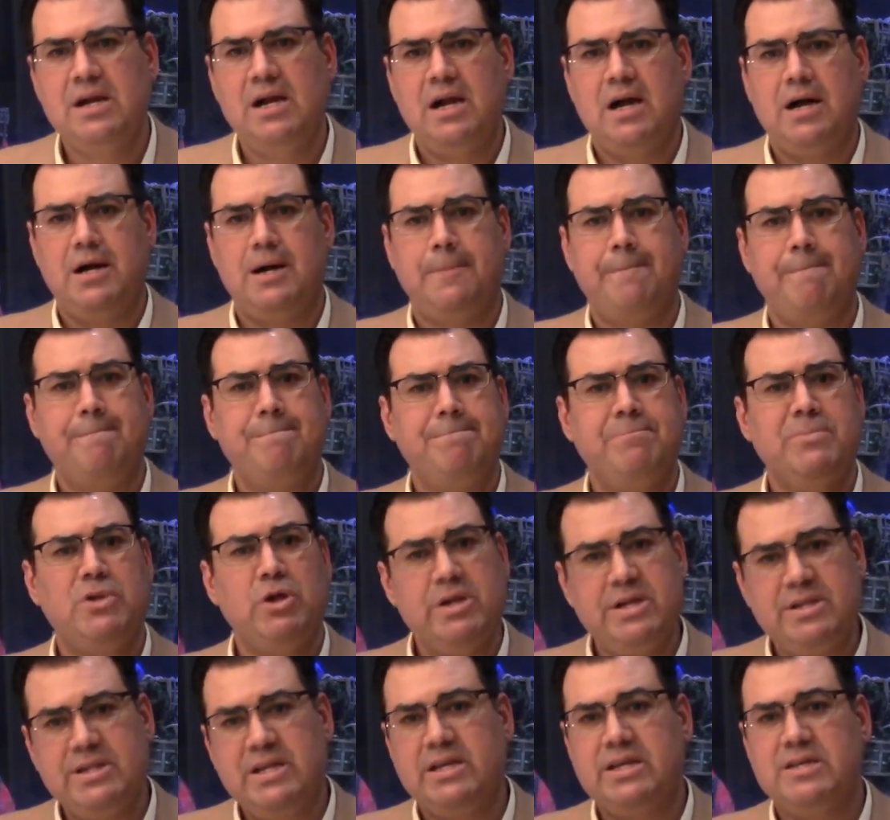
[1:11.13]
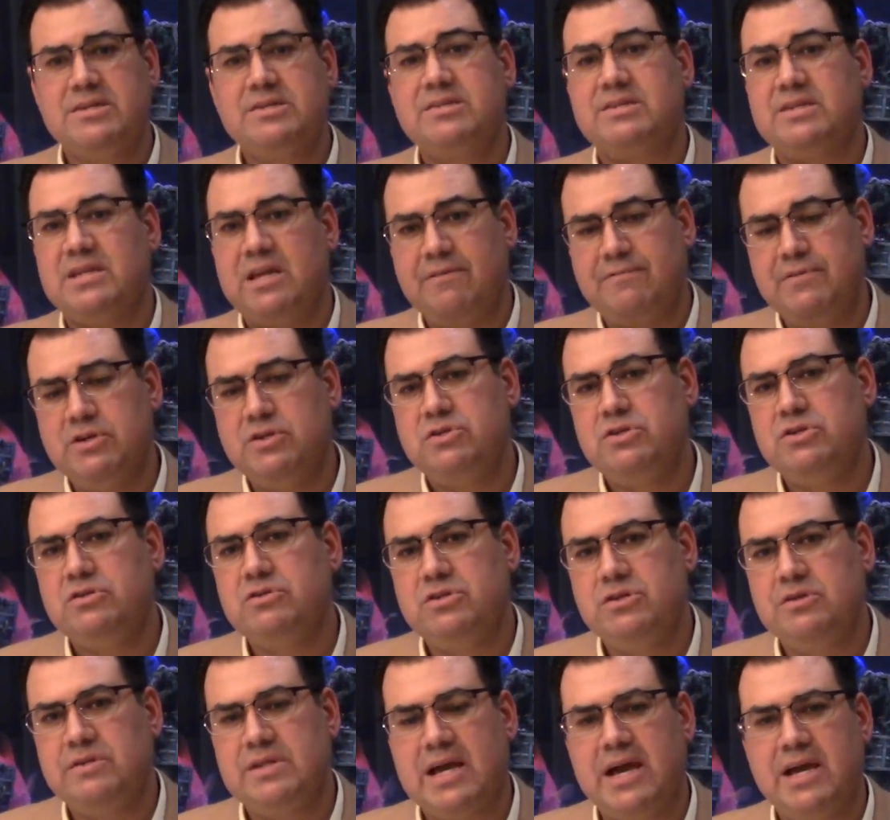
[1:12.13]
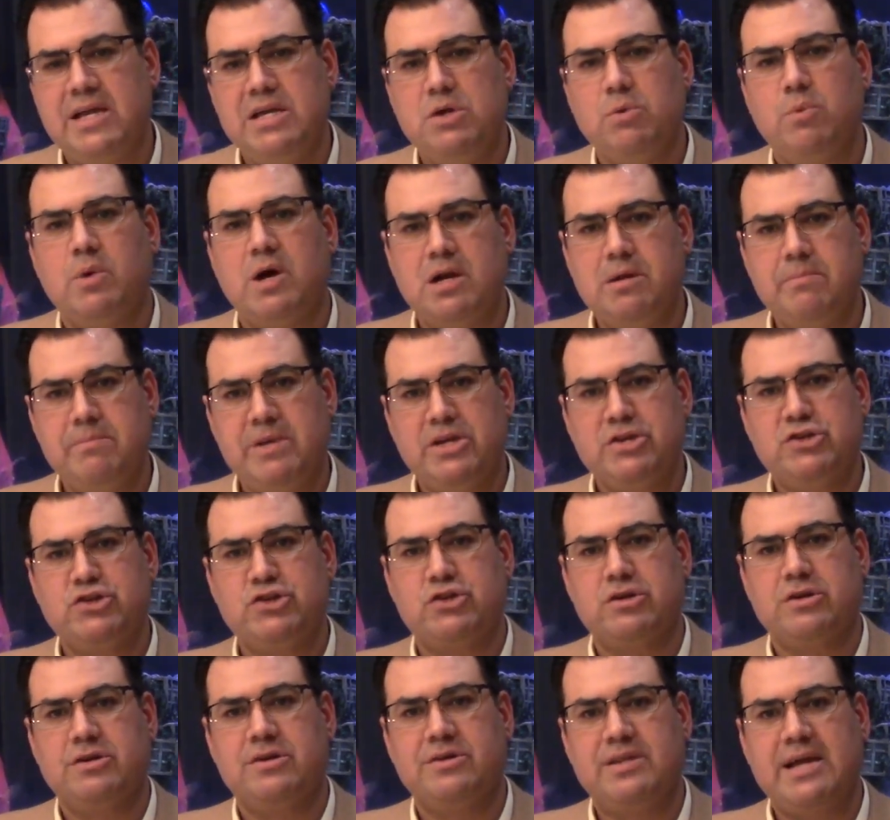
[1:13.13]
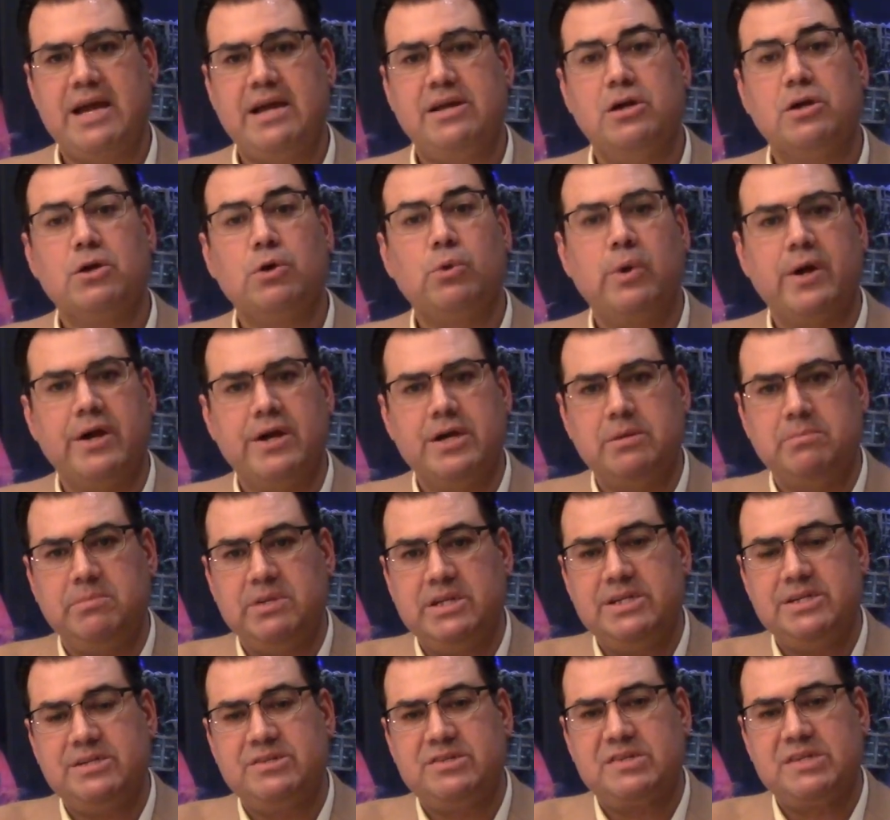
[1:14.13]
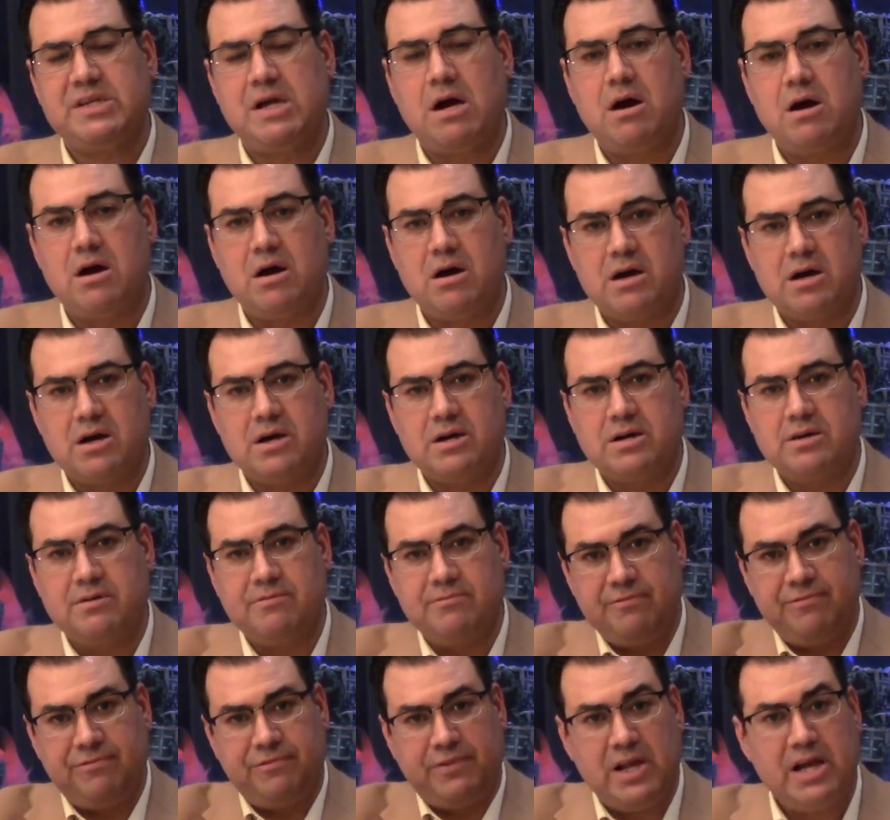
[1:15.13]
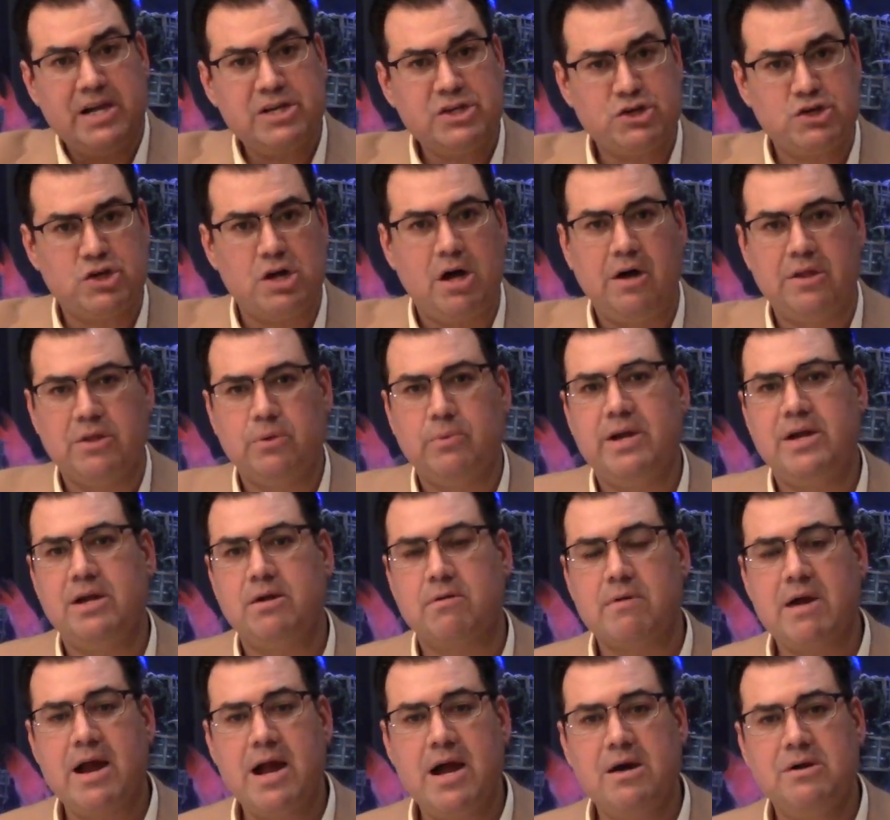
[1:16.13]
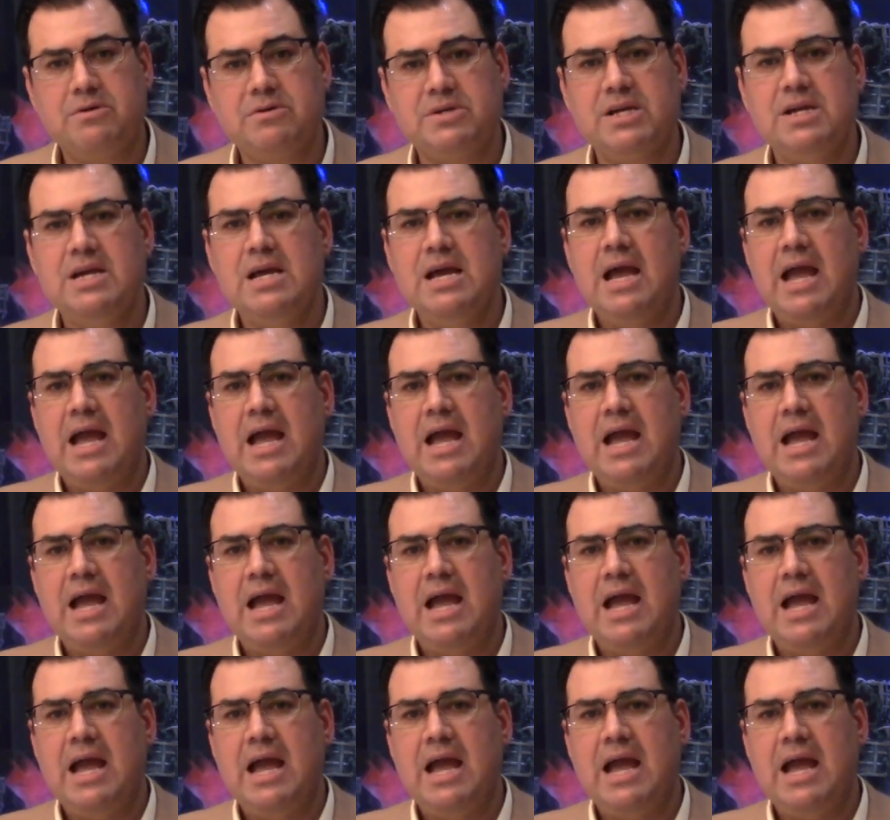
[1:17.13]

The only thing is, if you do that, you want to make sure that your aquarium lids are flush all the way around,